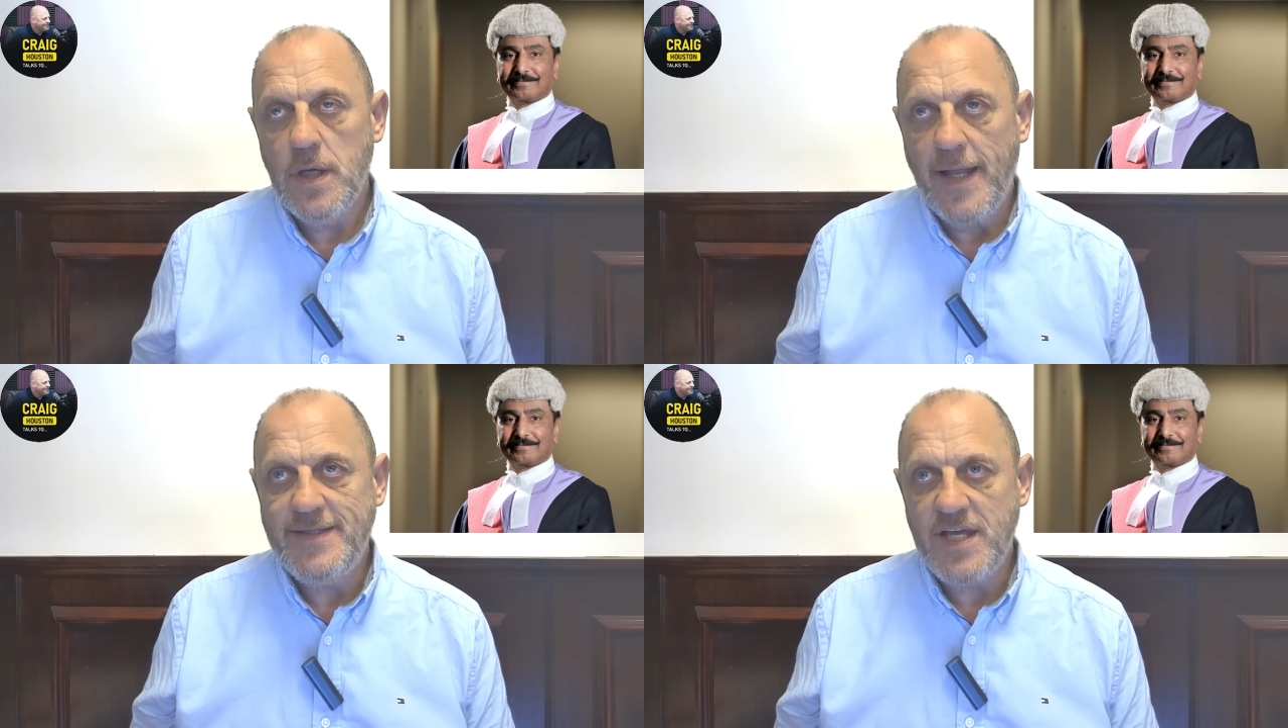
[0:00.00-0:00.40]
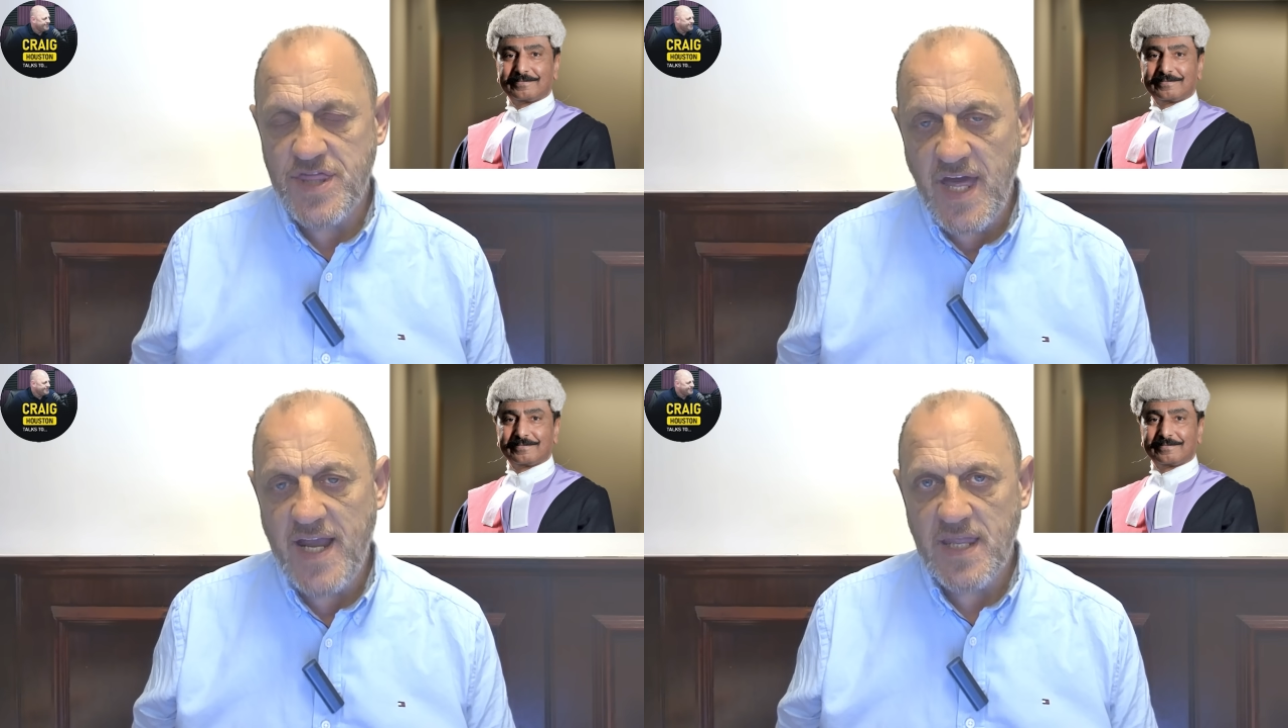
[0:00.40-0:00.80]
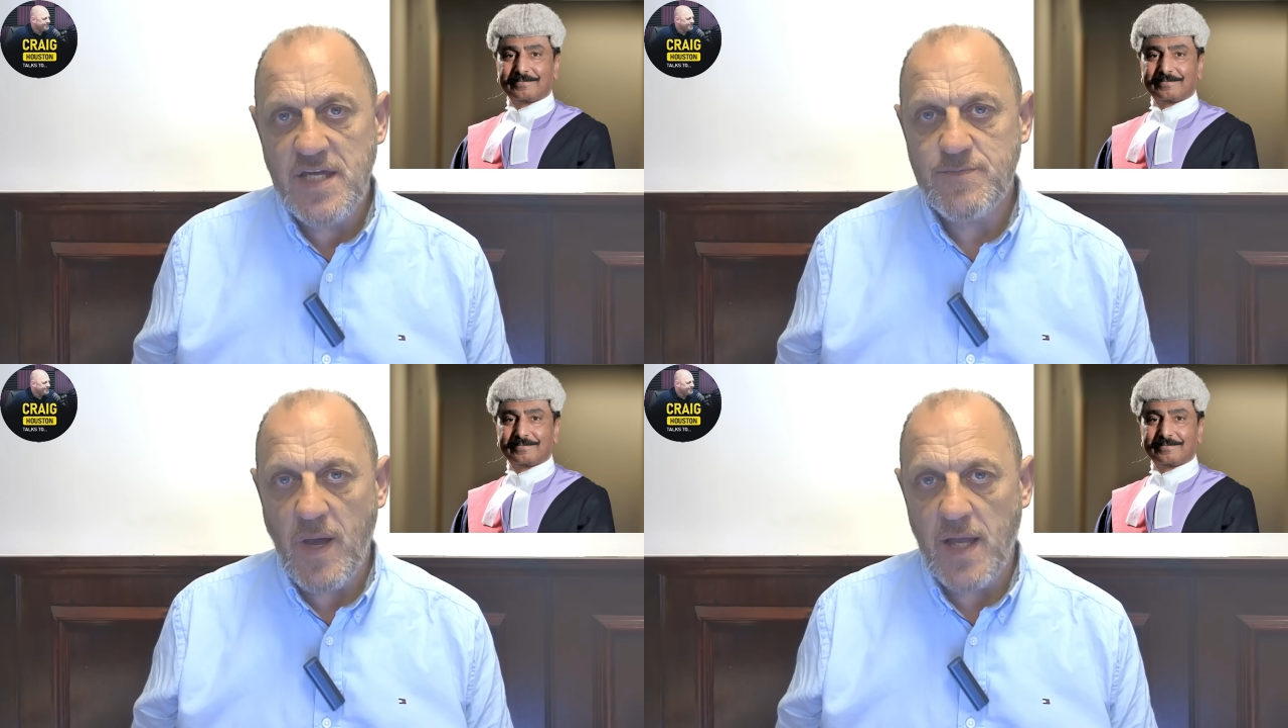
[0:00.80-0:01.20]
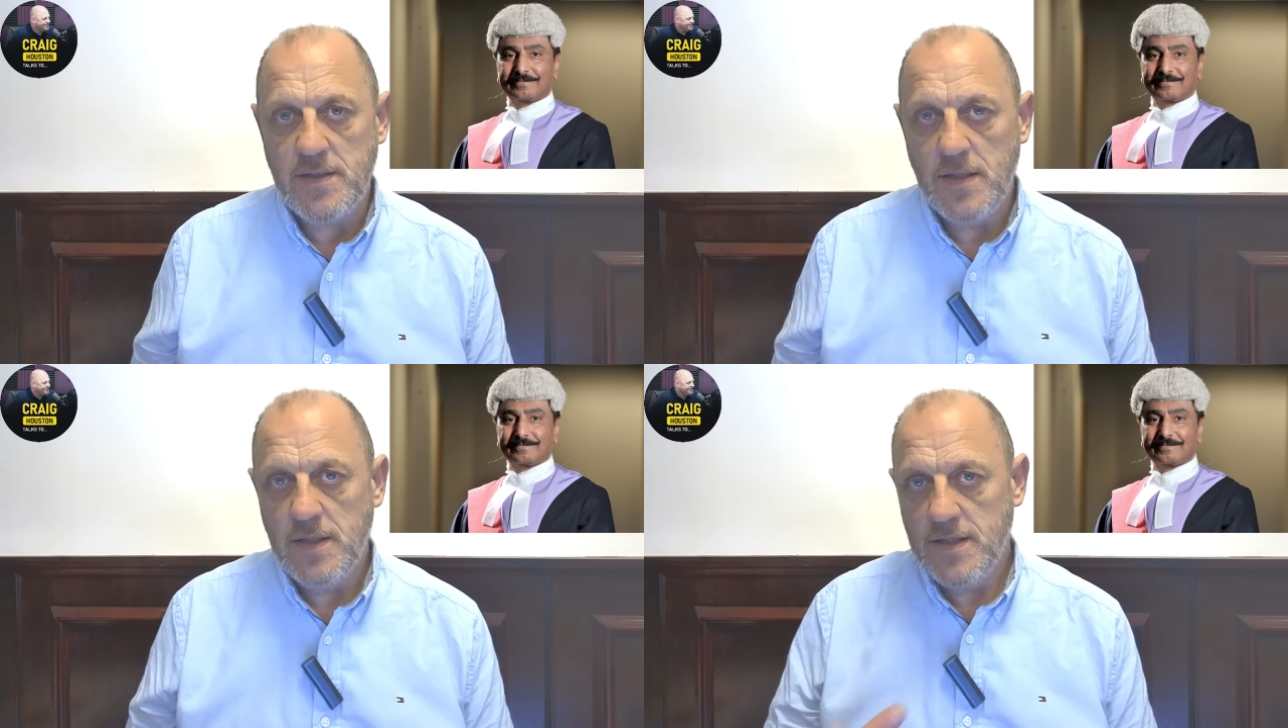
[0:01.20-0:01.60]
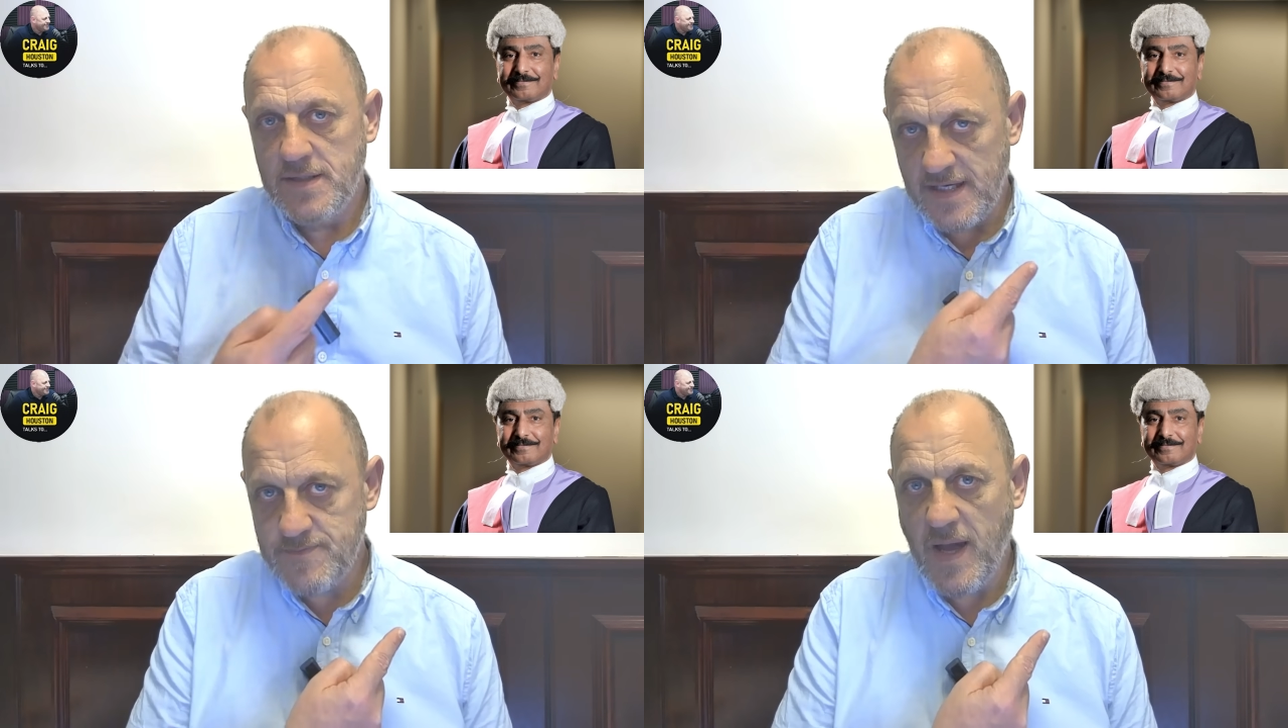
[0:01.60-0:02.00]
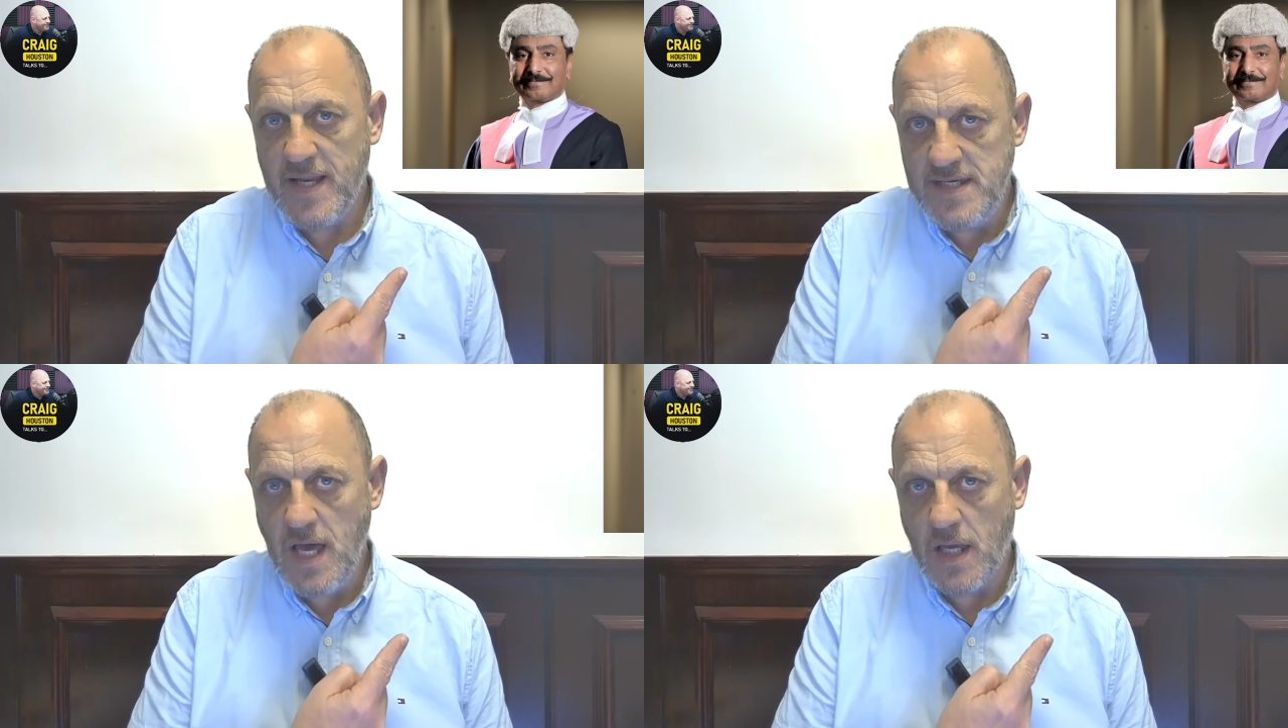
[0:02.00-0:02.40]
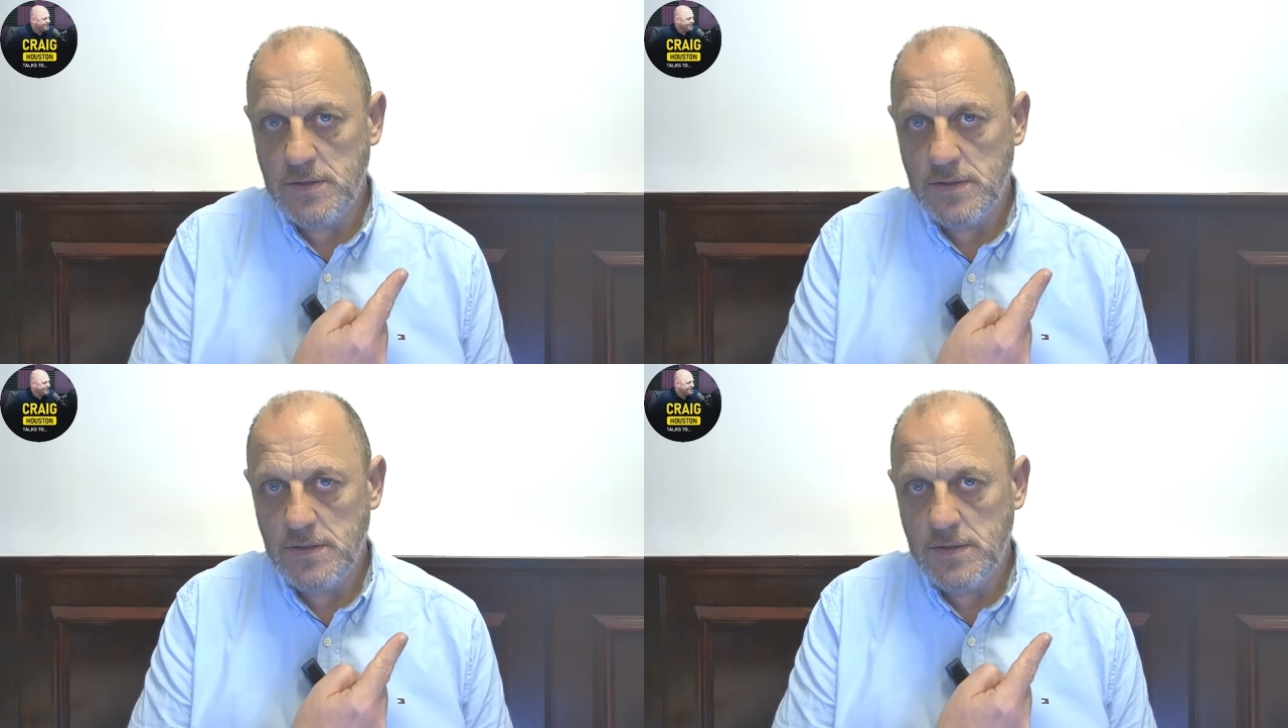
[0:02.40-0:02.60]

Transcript: And to think this man here,